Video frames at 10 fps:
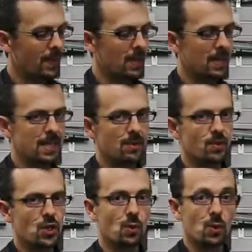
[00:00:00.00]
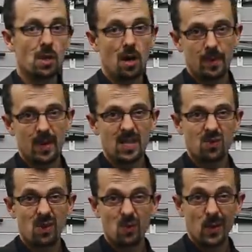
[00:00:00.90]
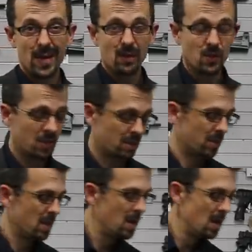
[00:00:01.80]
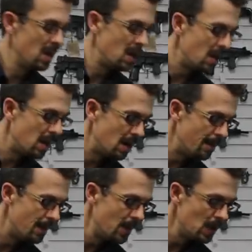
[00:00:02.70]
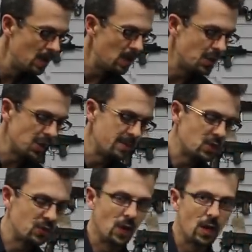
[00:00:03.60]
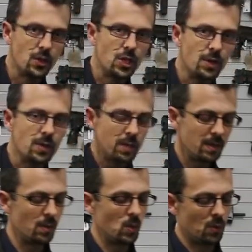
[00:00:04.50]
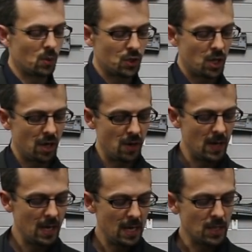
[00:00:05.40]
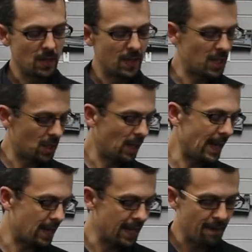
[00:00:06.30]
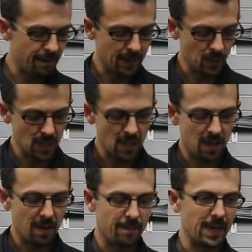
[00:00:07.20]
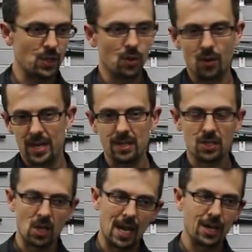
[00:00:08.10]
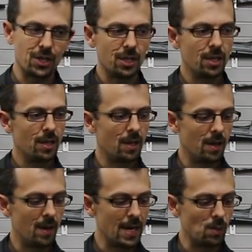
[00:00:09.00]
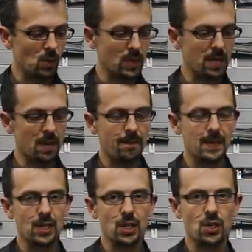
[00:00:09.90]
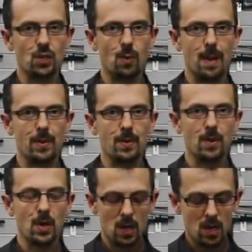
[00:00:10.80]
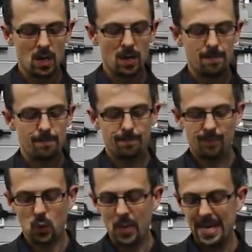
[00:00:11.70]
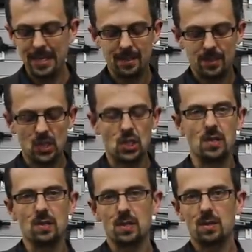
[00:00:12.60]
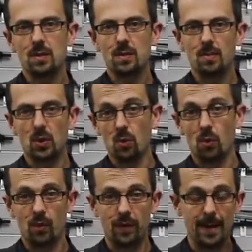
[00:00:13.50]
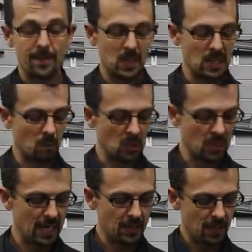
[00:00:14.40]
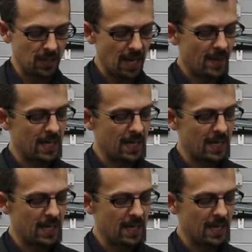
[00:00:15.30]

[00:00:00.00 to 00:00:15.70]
with the idea of short carbines for everyone else. The Germans followed suit in World War II. So this, like the Enfield, was another Victorian slash Edwardian vintage weapon tweaked to suit modern warfare as it was then. So same